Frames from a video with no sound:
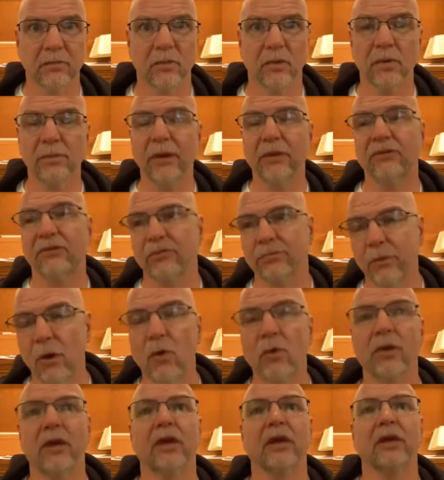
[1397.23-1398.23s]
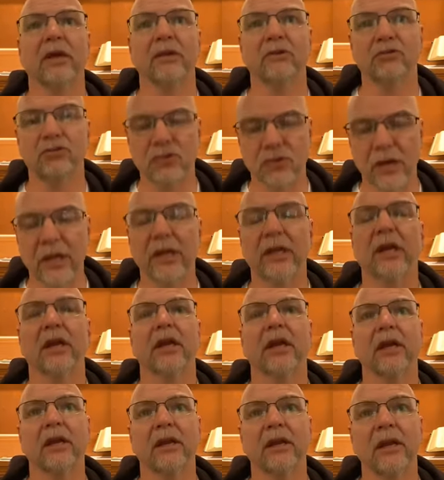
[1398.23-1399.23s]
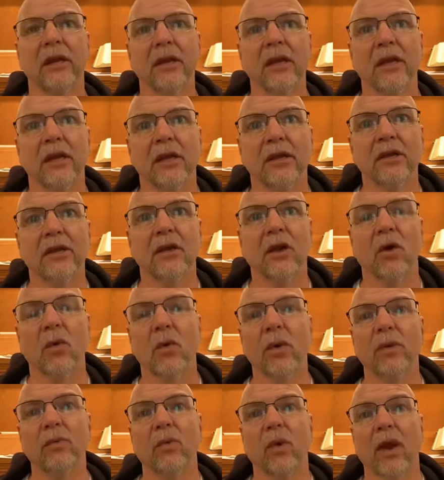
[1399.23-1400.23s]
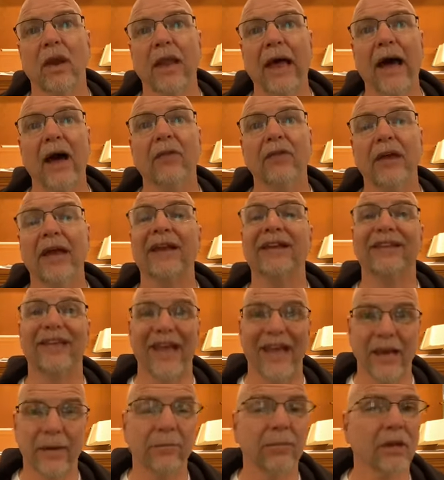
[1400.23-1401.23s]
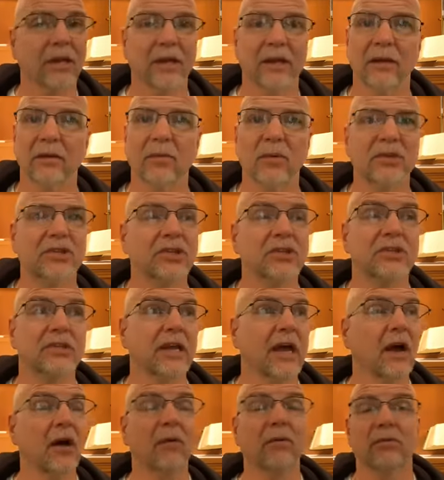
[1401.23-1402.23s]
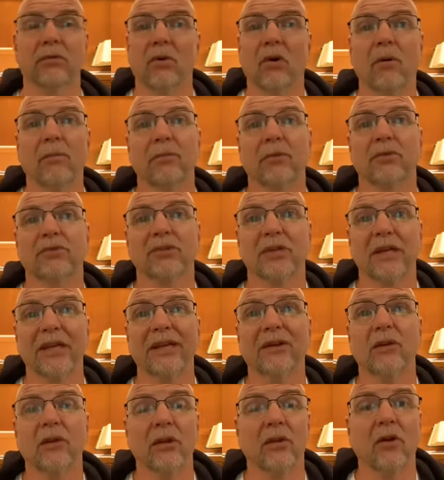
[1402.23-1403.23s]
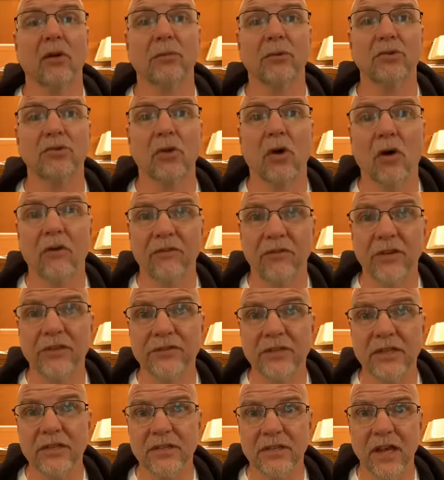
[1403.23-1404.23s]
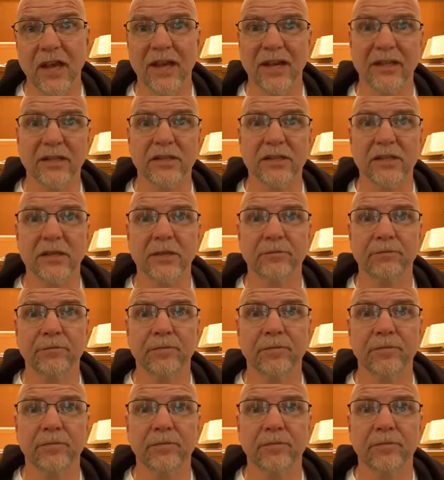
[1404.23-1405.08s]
What about smoking and drinking and you know, we allow the, and gambling, which is now almost legal in almost all 50 states,